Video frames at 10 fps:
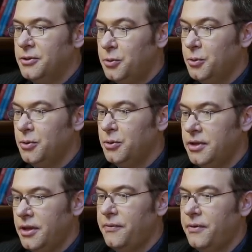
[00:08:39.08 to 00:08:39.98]
two
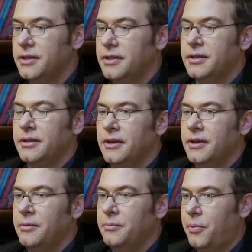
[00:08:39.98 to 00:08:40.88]
different
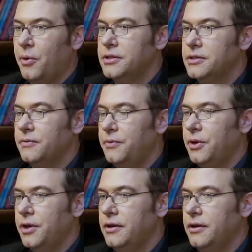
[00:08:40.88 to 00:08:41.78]
points of view
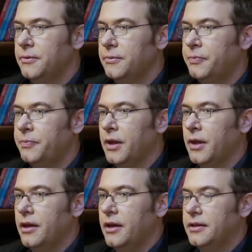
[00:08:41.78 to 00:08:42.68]
here.
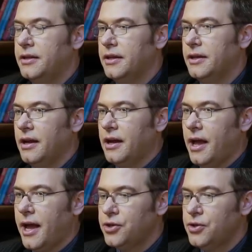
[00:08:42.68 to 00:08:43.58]
The
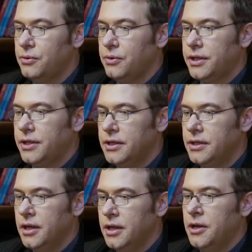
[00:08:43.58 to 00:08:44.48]
actual
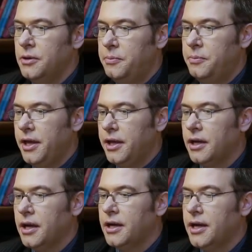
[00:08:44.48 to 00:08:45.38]
return being
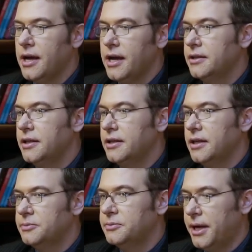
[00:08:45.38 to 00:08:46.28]
higher than the
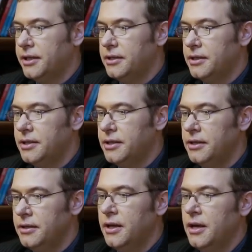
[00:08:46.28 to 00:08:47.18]
expected
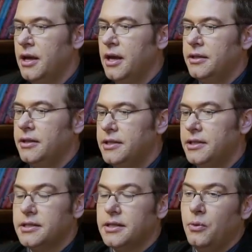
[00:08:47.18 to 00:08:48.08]
return, this
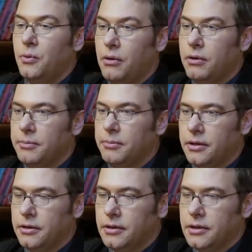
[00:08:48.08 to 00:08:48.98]
is a welcome
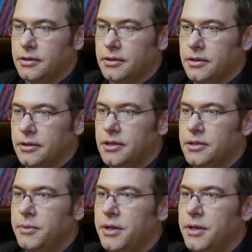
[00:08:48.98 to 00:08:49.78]
occurrence. This